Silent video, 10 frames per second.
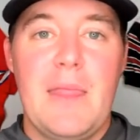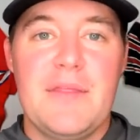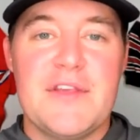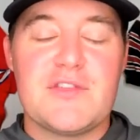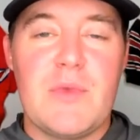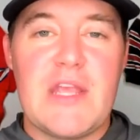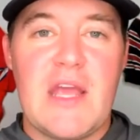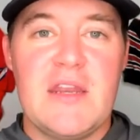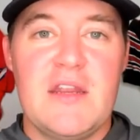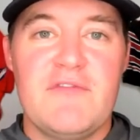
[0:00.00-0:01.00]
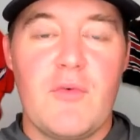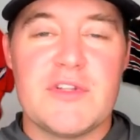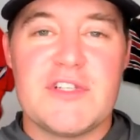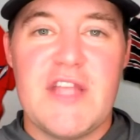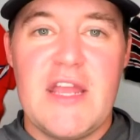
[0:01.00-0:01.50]
this weekend in
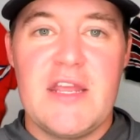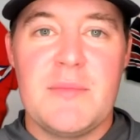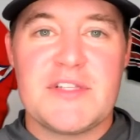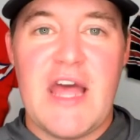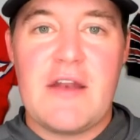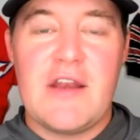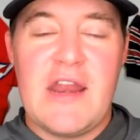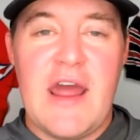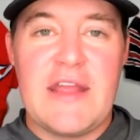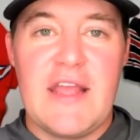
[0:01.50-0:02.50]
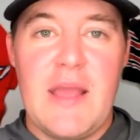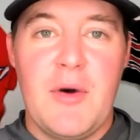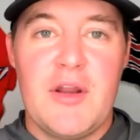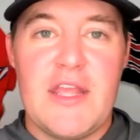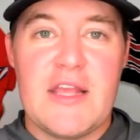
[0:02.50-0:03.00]
Ford Stadium, a Saturday night game
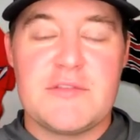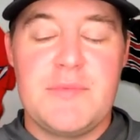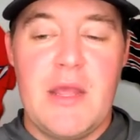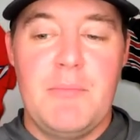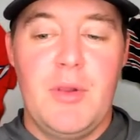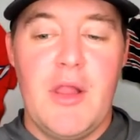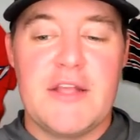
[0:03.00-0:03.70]
on ESPN+.